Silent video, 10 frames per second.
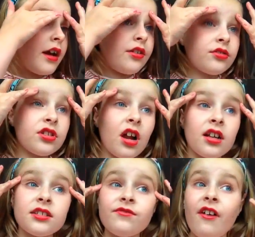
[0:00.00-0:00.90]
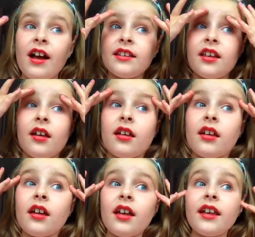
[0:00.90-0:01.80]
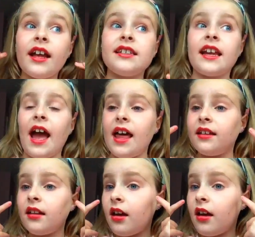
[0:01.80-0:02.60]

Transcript: And you'll start to find that, yet again,